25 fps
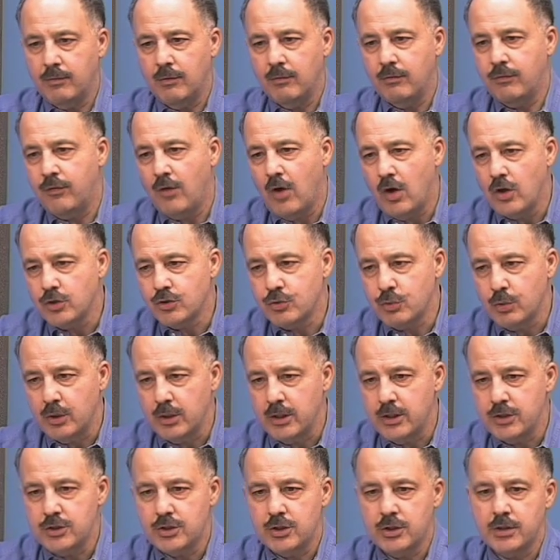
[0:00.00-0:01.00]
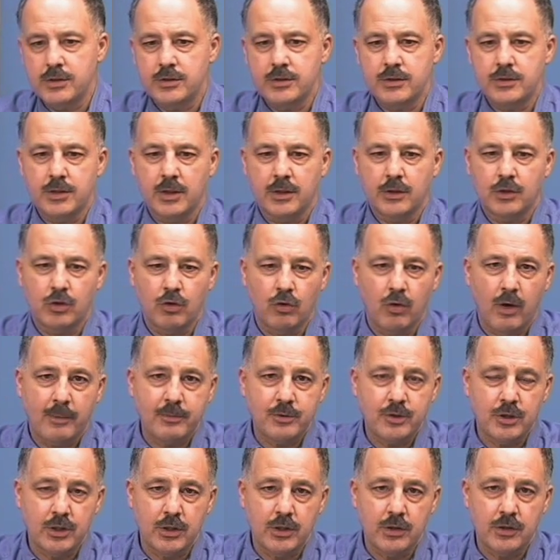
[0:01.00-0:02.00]
false religions,
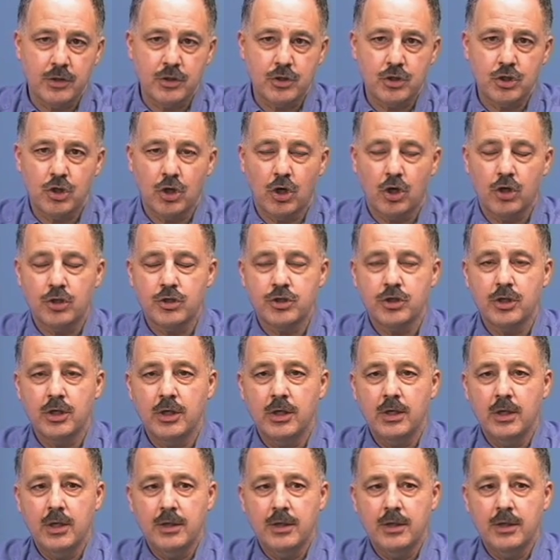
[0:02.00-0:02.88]
corruption in the church,